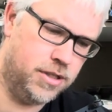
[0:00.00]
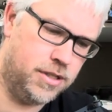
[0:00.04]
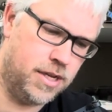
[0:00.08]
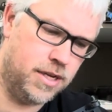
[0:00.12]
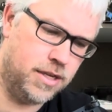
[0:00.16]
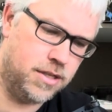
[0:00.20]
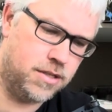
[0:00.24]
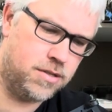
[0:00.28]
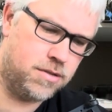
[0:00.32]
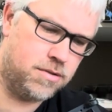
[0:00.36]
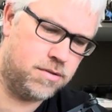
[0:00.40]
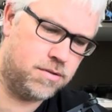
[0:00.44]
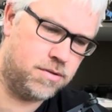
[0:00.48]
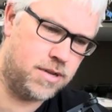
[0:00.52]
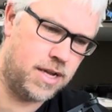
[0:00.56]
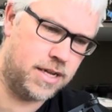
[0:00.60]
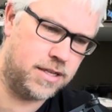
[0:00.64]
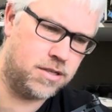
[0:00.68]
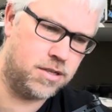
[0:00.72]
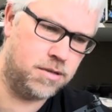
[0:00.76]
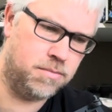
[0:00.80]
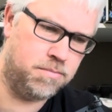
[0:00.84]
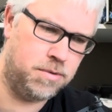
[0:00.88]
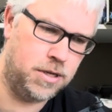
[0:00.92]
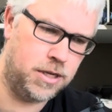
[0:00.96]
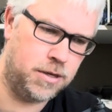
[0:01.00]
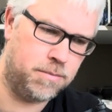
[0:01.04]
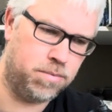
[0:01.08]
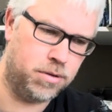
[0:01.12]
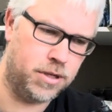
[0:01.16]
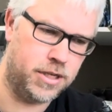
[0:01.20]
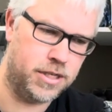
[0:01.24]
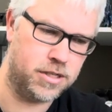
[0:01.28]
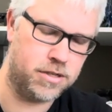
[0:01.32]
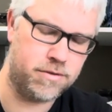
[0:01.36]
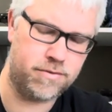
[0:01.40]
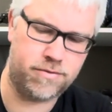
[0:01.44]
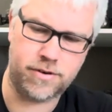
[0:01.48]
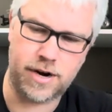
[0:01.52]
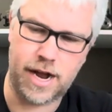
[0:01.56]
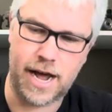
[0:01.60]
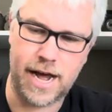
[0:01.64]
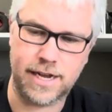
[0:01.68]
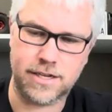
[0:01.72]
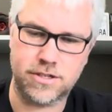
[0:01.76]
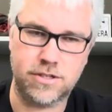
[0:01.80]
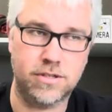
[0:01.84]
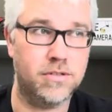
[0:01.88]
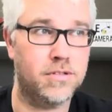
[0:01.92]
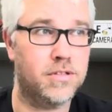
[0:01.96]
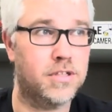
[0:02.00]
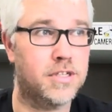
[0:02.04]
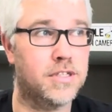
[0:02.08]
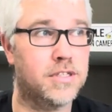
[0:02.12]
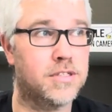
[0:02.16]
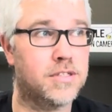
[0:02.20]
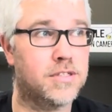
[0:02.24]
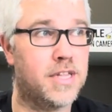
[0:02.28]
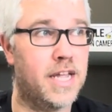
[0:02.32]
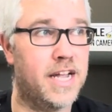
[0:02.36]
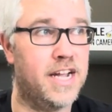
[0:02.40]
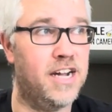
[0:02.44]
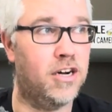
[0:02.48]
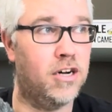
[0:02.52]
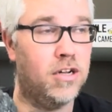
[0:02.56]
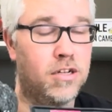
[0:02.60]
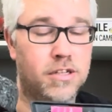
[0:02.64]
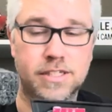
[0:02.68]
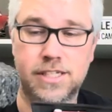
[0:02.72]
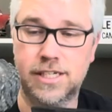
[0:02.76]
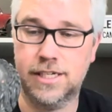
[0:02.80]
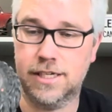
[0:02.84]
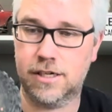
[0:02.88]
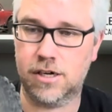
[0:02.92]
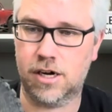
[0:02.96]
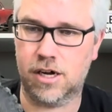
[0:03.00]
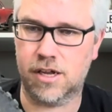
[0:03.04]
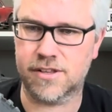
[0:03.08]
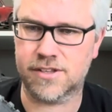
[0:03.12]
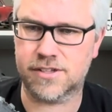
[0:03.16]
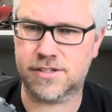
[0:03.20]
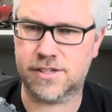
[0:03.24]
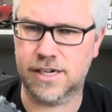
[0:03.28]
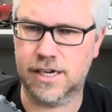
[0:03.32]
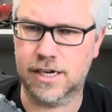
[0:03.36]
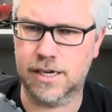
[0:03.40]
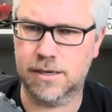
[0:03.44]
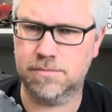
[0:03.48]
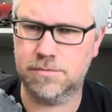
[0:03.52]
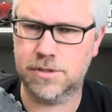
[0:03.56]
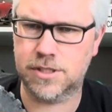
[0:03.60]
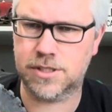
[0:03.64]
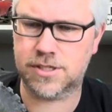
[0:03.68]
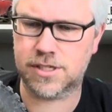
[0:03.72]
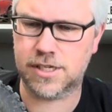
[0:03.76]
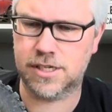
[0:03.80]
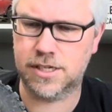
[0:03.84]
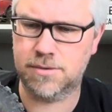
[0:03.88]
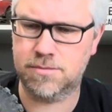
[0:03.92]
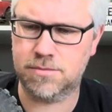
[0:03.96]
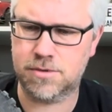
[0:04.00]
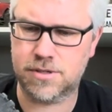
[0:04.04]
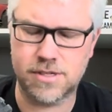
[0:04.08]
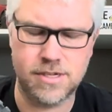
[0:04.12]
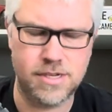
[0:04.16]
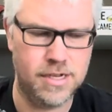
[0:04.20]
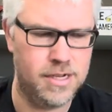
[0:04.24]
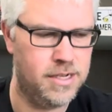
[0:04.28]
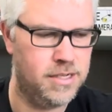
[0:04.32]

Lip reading: That's a big plus for Axial because they all leak all the time, it seems.